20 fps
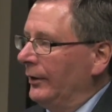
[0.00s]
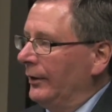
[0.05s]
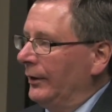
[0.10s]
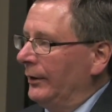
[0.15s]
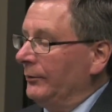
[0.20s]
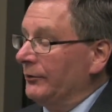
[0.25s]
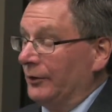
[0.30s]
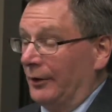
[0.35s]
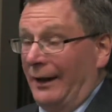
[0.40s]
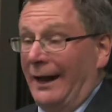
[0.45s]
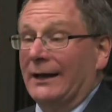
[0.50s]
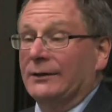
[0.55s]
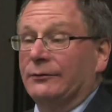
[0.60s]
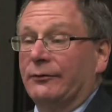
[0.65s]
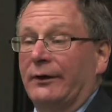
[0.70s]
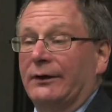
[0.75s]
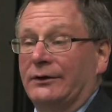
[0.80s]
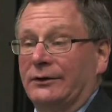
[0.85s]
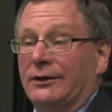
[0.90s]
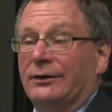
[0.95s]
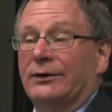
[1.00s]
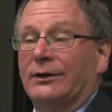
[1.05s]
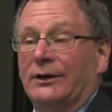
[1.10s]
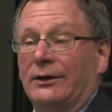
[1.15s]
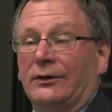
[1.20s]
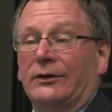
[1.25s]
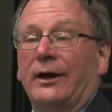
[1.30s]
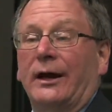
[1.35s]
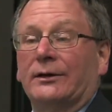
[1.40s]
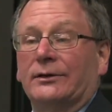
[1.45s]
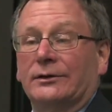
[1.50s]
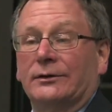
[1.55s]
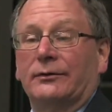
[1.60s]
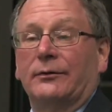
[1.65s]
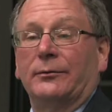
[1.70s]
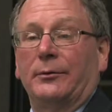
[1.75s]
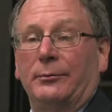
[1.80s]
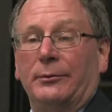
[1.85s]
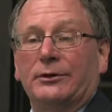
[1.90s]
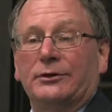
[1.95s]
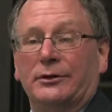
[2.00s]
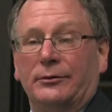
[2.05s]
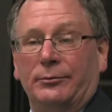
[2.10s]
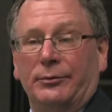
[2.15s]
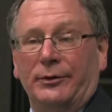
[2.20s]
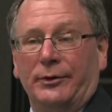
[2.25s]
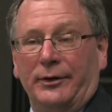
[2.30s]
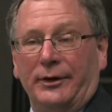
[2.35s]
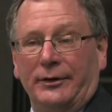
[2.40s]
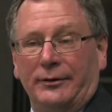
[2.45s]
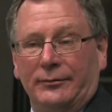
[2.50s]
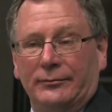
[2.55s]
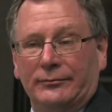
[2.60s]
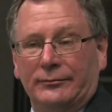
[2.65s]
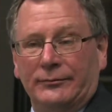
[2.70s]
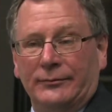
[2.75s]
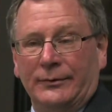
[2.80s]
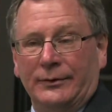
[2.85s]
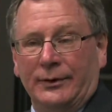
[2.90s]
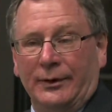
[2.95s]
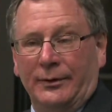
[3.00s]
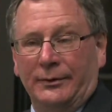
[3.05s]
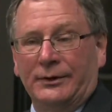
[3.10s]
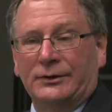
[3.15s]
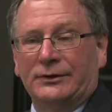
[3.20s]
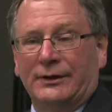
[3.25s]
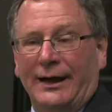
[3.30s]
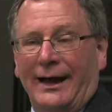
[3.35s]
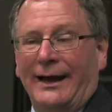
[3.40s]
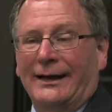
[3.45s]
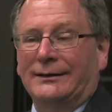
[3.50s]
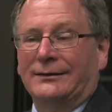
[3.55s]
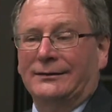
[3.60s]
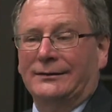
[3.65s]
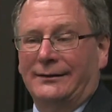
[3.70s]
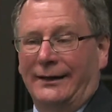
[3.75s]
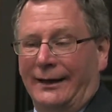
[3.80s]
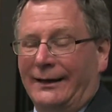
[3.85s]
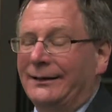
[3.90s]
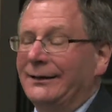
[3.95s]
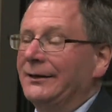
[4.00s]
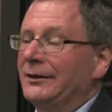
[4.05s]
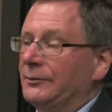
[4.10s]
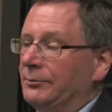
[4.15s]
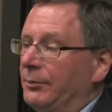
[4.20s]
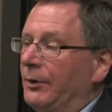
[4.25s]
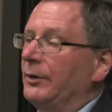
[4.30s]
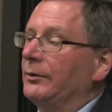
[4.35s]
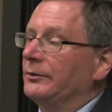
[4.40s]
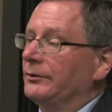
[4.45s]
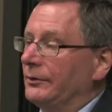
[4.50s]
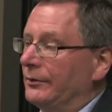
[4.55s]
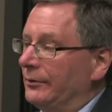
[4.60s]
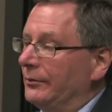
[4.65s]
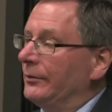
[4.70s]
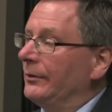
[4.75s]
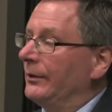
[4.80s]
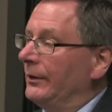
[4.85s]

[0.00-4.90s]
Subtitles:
He was the last Franciscan in Texas from the mission period. And this guy had stayed in his post.